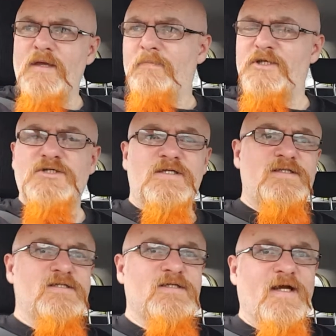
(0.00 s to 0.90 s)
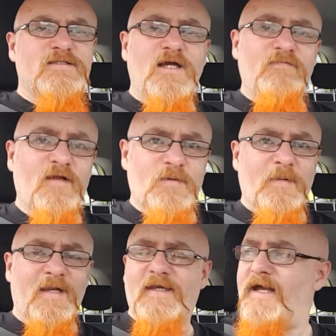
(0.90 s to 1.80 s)
My chest is tight. See, I've had my
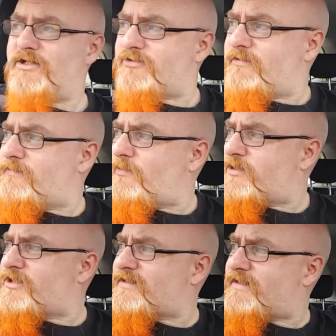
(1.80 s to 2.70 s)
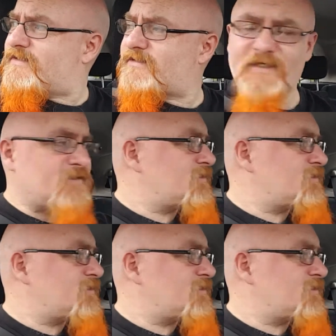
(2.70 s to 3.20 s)
medication, but my chest is tight